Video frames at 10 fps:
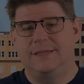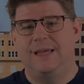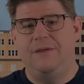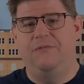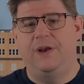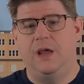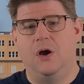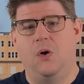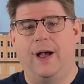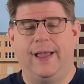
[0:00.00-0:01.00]
that same
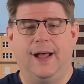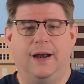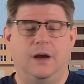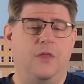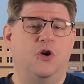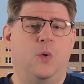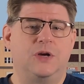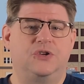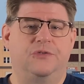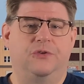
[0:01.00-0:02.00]
video, I got another
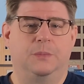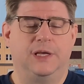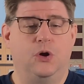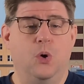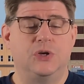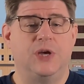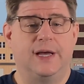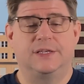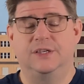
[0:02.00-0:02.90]
question from Lee Gorchek,